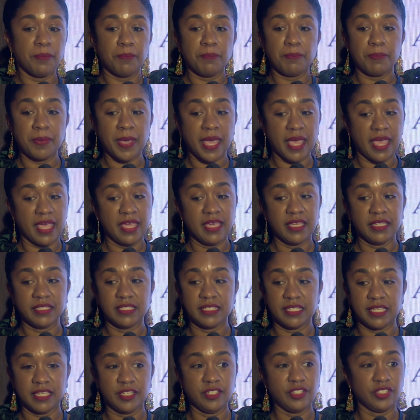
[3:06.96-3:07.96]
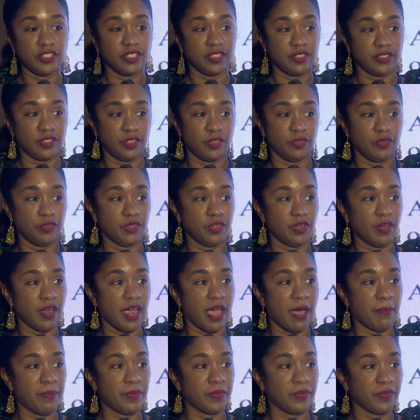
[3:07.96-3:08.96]
Pay attention to your
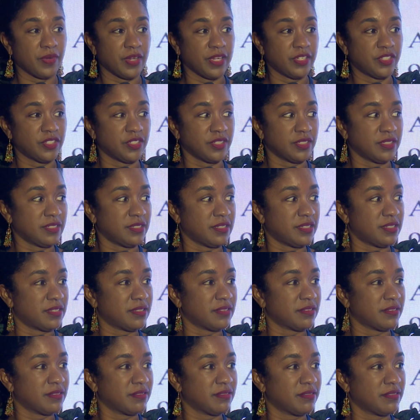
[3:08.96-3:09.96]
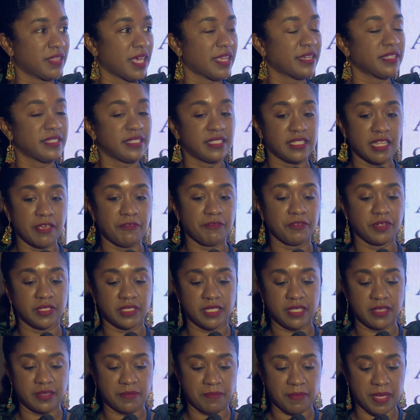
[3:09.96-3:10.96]
operations. That is definitely
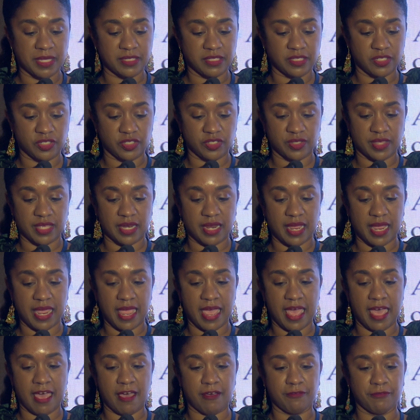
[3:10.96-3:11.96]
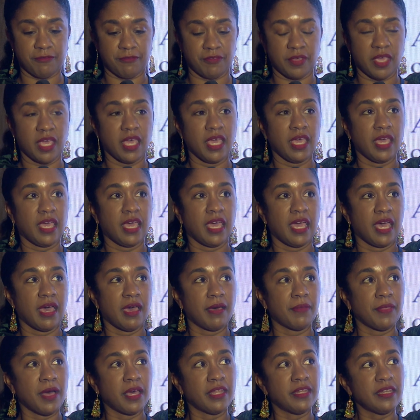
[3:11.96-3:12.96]
the message that I have.
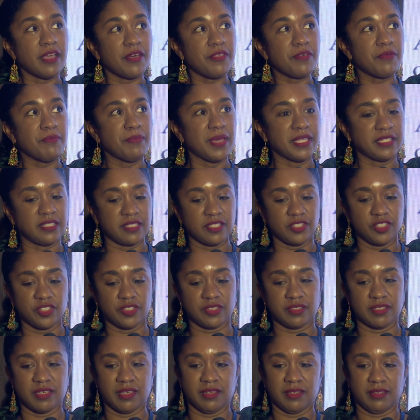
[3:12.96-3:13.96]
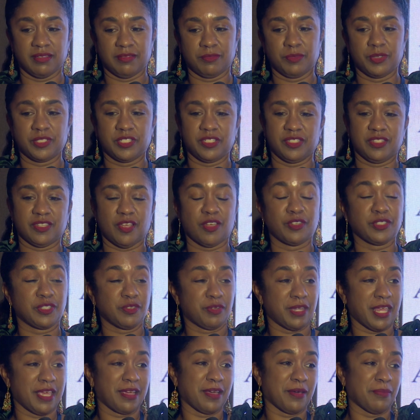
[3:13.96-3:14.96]
Another message, which is also
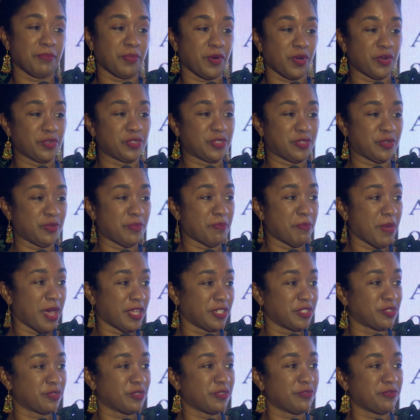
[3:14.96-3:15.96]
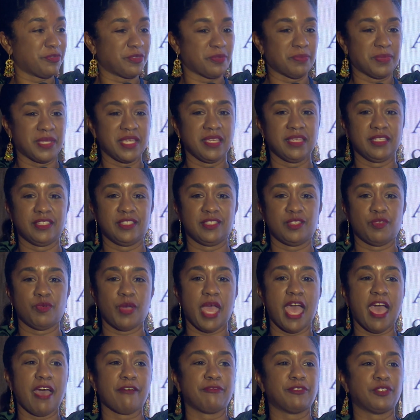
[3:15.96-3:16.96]
like a personal mantra for me, is you
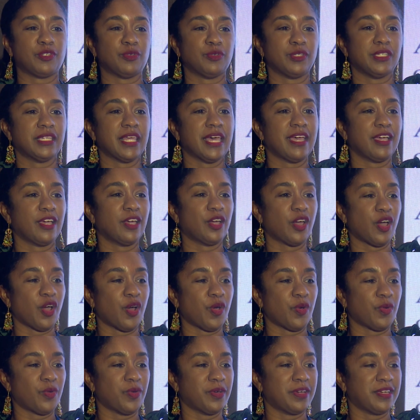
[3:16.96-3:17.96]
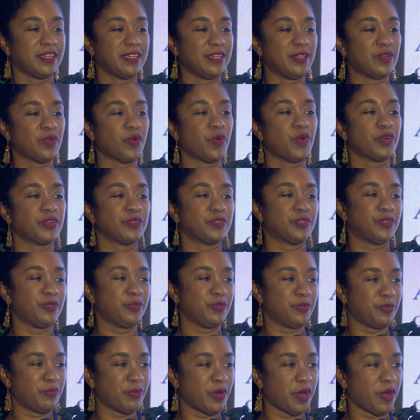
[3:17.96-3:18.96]
have to let go in order to
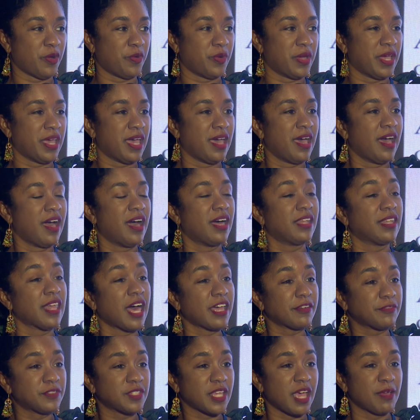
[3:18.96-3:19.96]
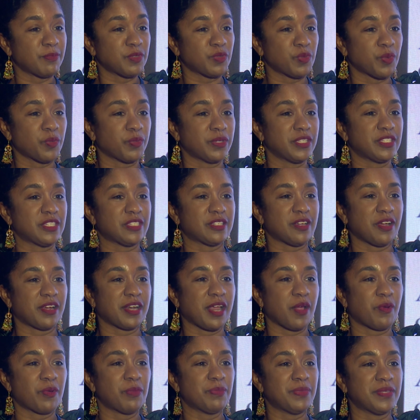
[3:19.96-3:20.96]
grow. A lot of times when we start
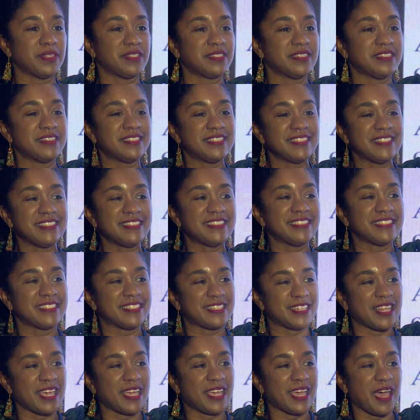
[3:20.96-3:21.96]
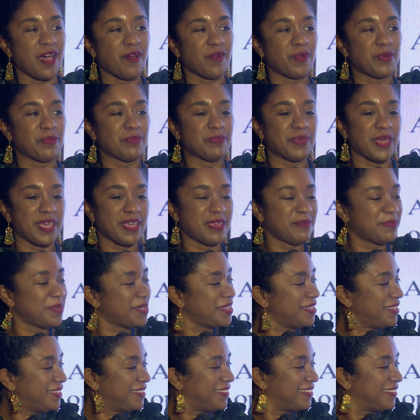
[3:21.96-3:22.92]
our businesses, it's like our baby.